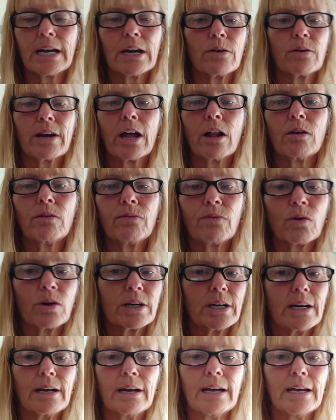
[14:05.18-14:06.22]
here in
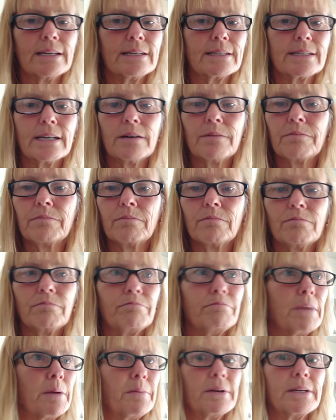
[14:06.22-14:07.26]
California, ends up
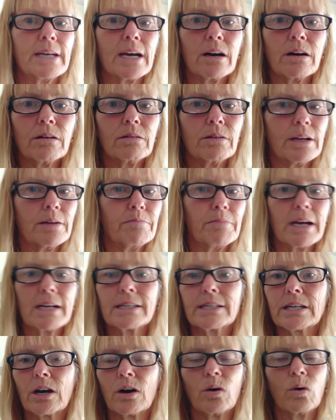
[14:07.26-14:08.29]
maybe down in
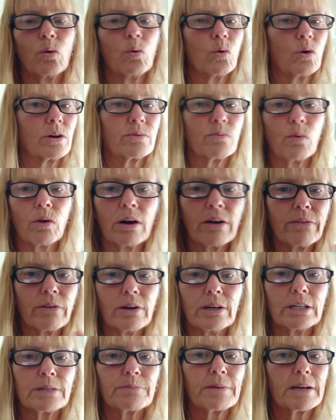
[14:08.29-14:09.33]
Mexico or wherever
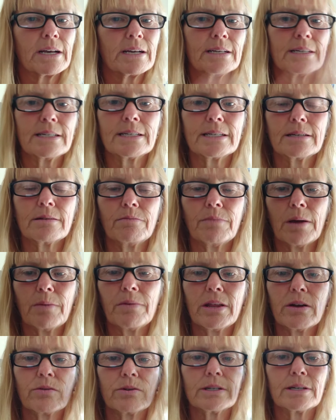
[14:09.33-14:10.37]
else because
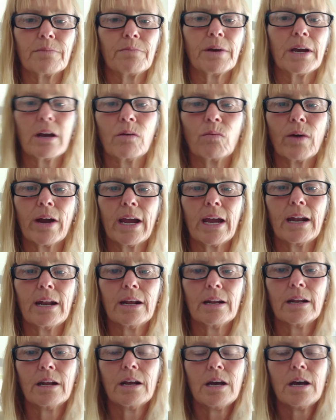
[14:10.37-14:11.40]
maybe there was a big rain
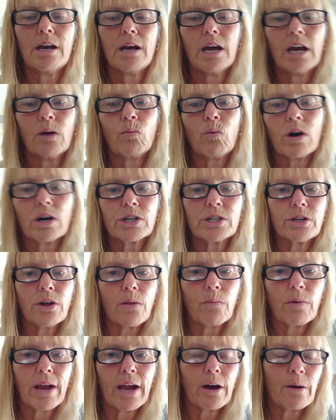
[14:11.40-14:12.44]
and it washed all
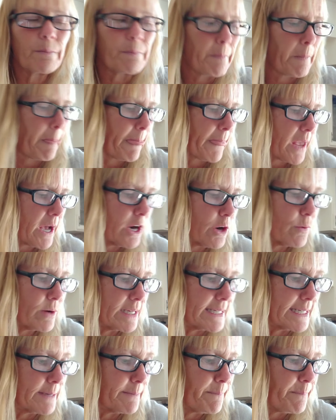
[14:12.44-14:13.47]
the way out. Kind of
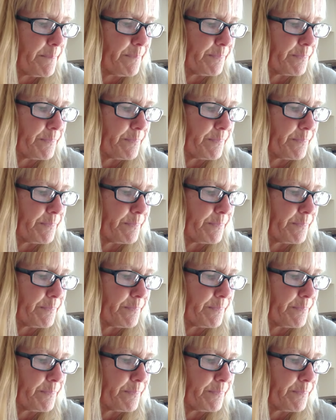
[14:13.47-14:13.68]
crazy.